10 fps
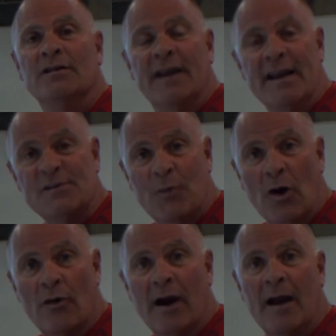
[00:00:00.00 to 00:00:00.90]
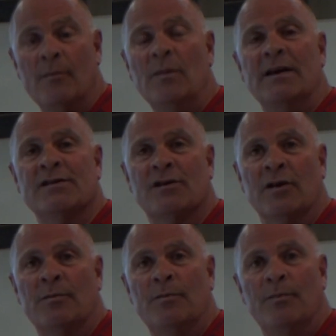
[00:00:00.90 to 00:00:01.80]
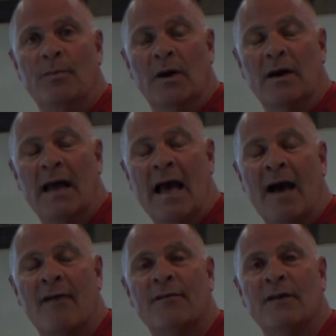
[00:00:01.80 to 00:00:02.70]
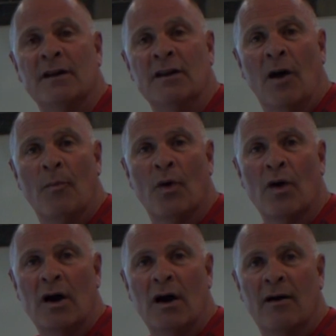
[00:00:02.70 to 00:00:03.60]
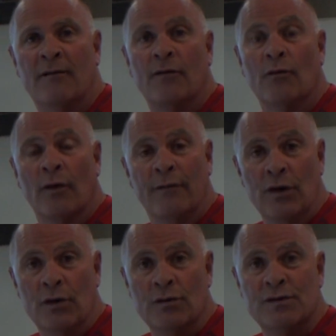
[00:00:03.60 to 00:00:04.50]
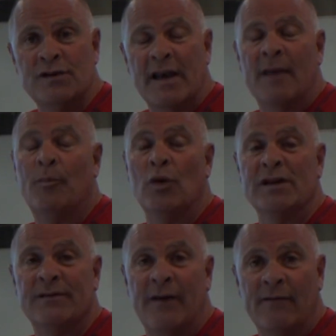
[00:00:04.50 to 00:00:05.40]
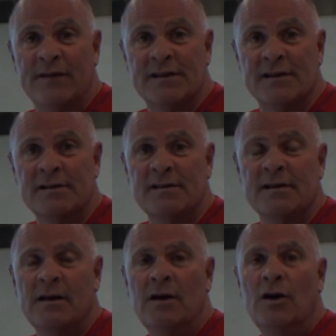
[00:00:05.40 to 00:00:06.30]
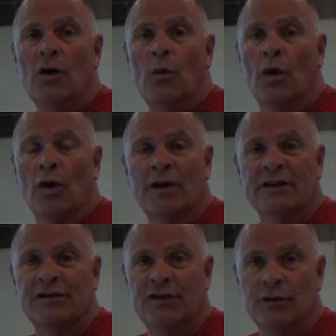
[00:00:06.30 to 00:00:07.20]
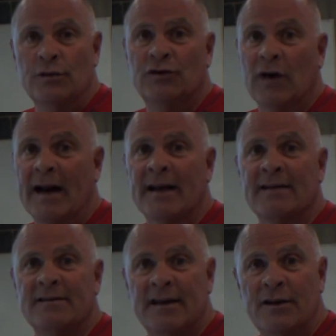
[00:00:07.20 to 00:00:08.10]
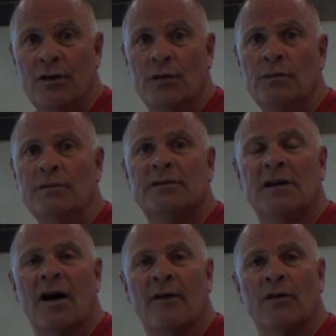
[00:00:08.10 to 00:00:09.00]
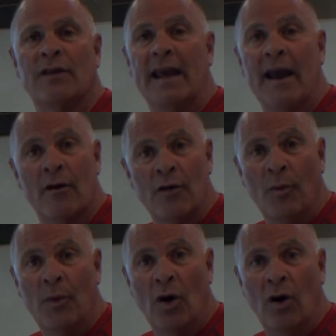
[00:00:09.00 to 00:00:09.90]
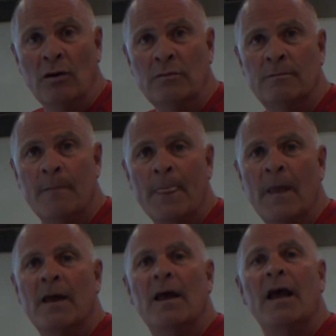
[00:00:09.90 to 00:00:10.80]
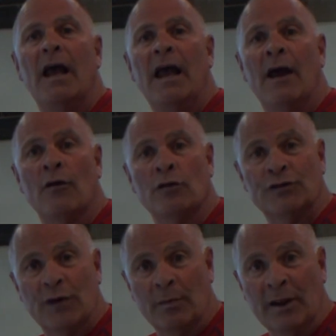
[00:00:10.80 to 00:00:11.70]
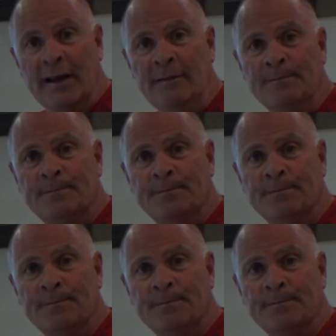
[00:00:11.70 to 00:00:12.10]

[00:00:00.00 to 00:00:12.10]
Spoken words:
Today's program is going to have a number of reviews and points of emphasis. We're looking to try to continue to cover the aerial ball, aerial dribbling,